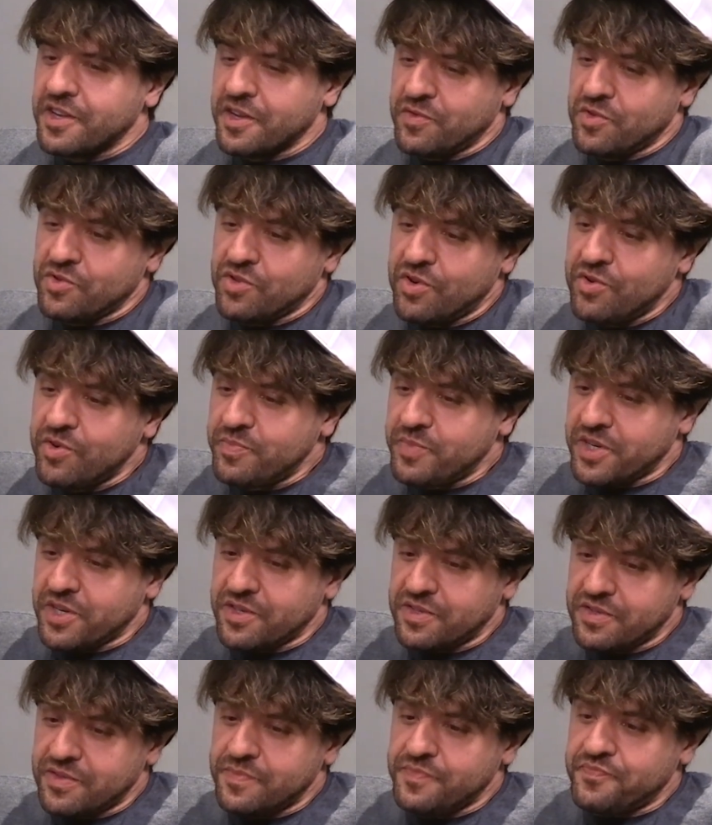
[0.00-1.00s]
if you know a
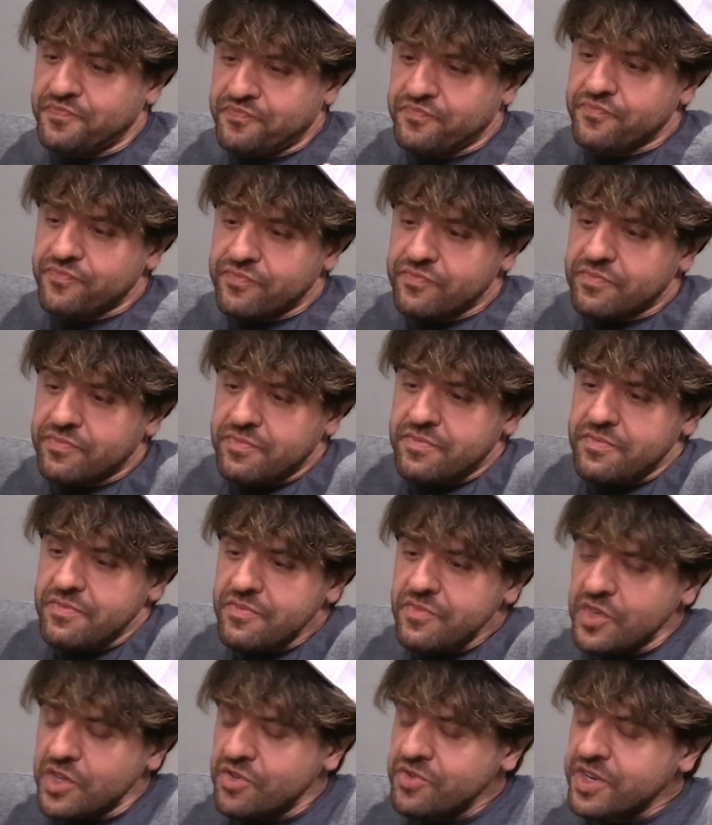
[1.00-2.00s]
patient,
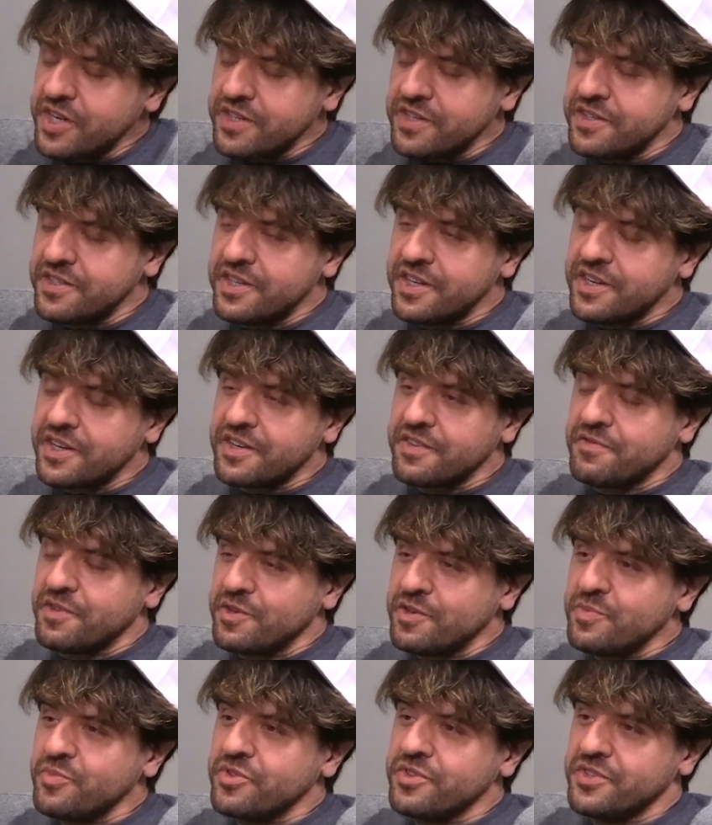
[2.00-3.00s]
you can detect
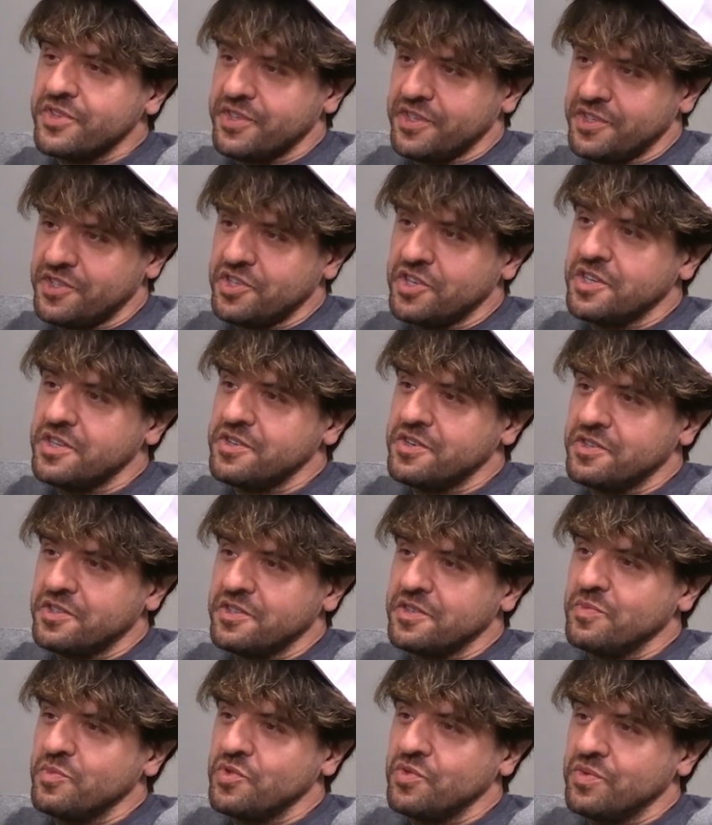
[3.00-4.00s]
very precise
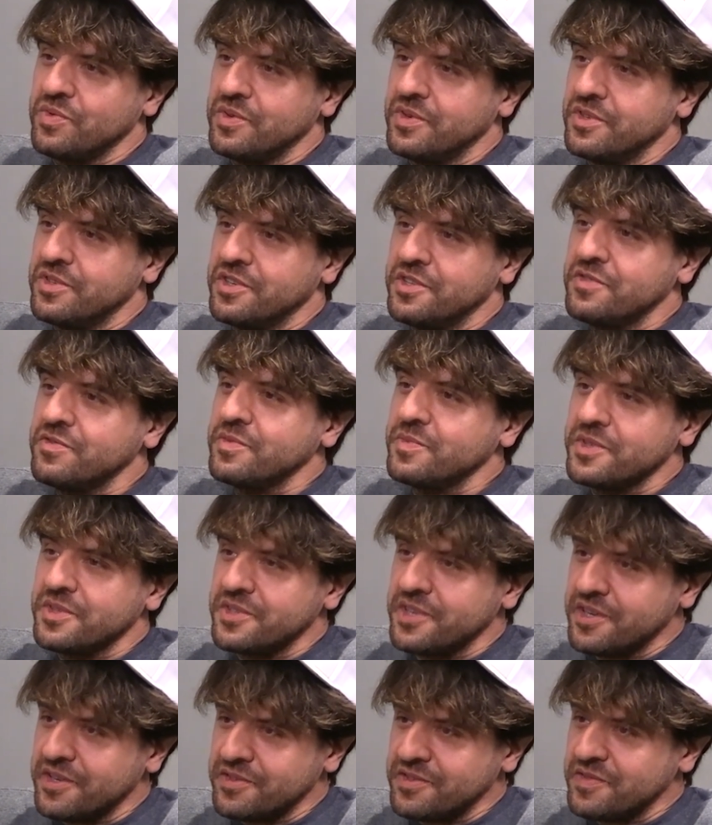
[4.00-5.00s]
changes in mood just from the
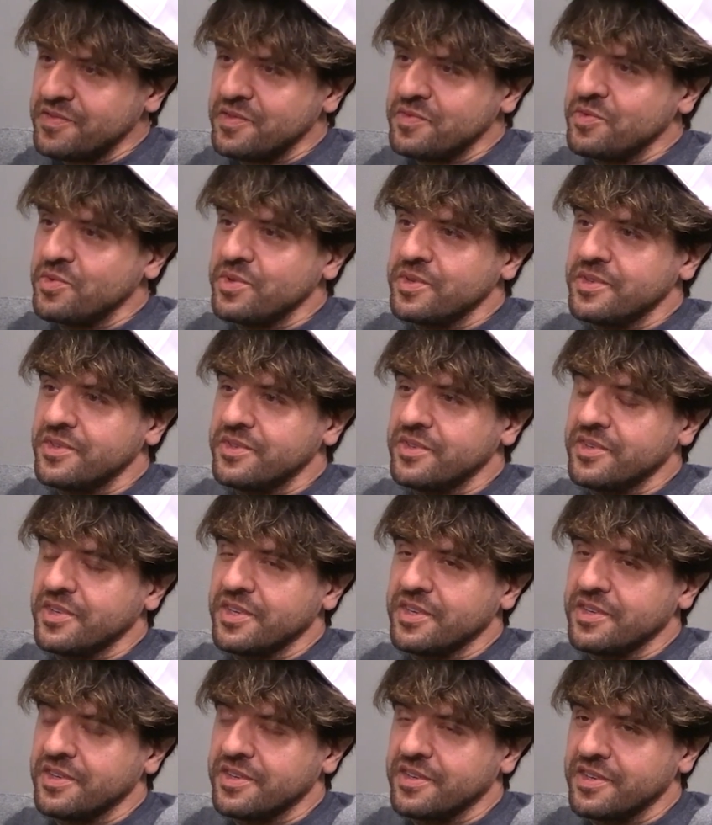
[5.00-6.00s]
sound of the voice.
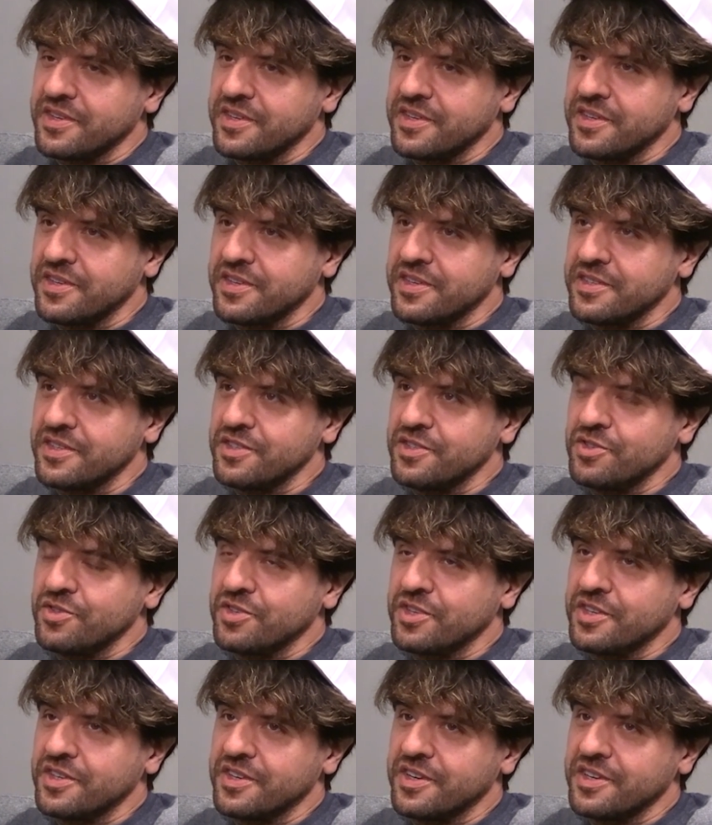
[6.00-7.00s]
And
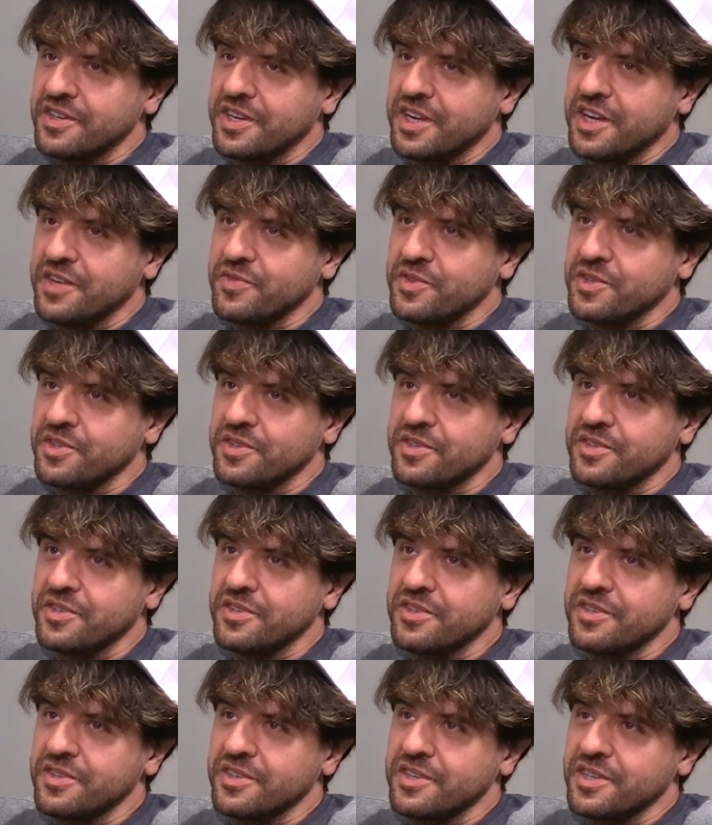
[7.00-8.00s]
you can have
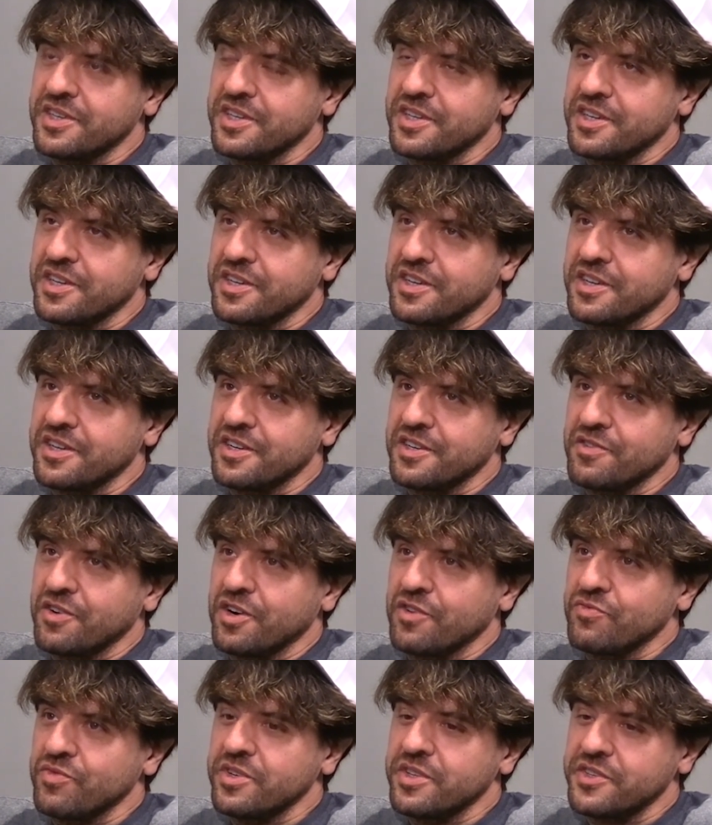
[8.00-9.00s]
a
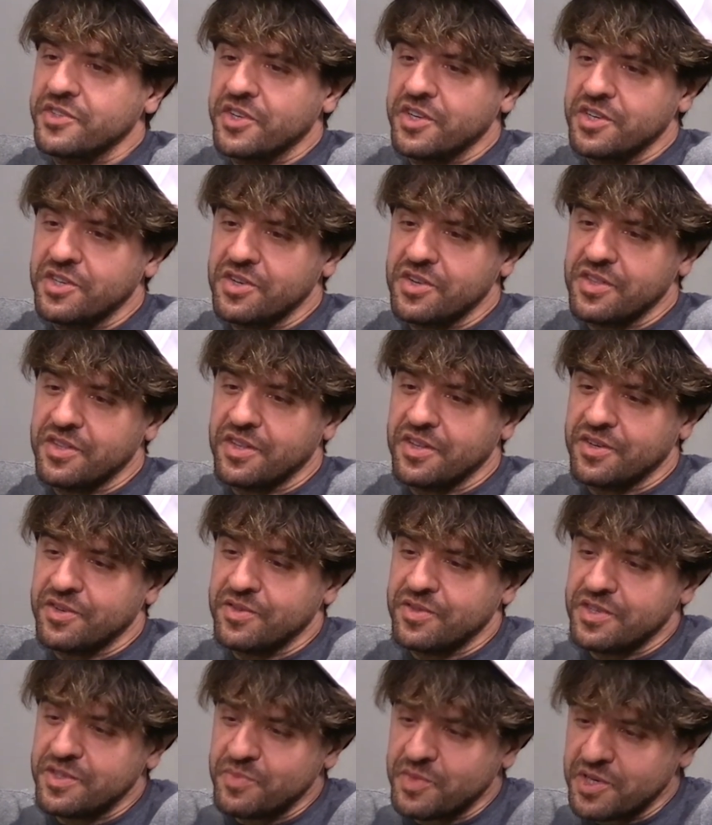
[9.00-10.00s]
realization that,
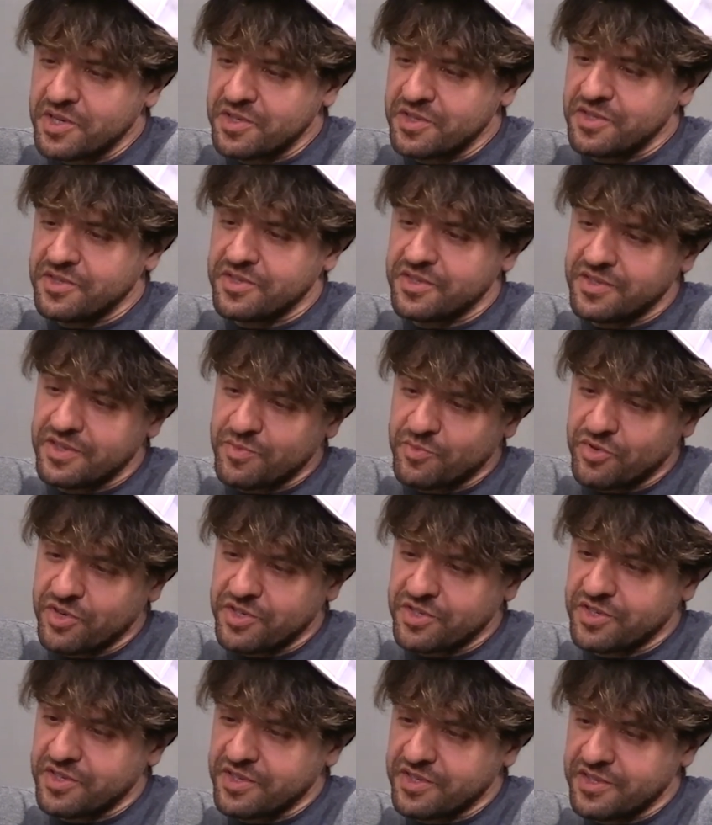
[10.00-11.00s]
this patient's
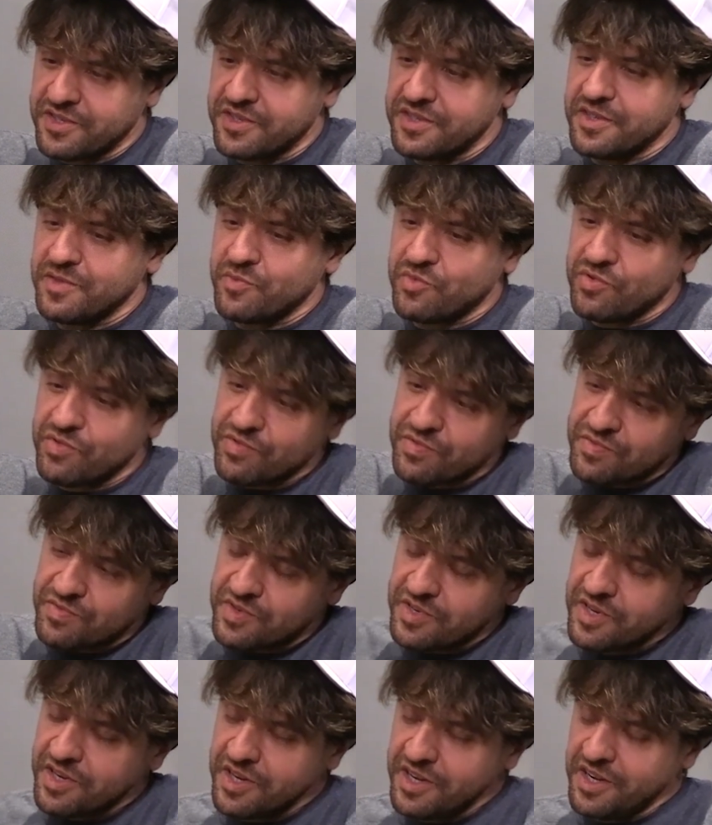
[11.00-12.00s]
depression has
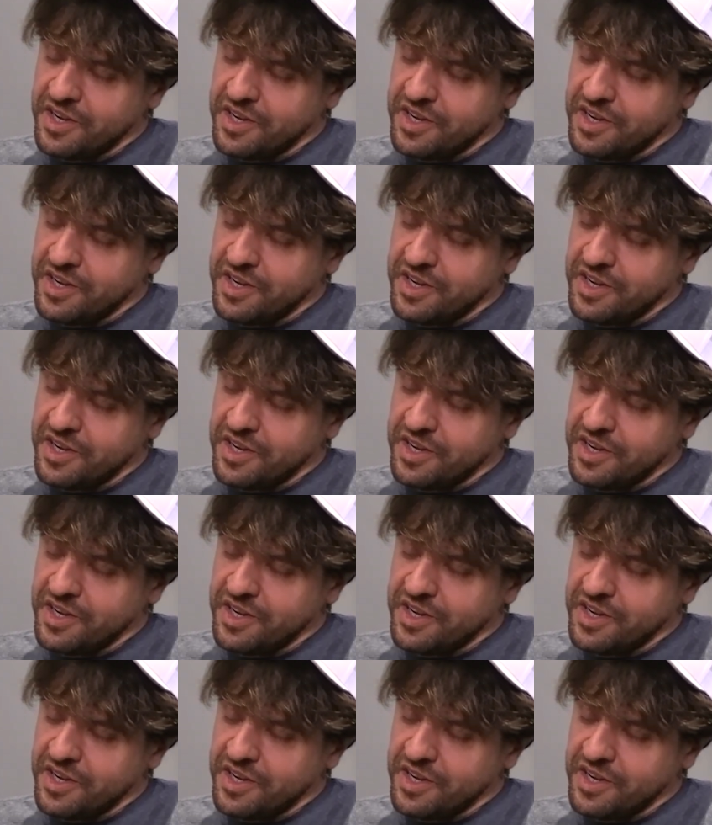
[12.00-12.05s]
improved,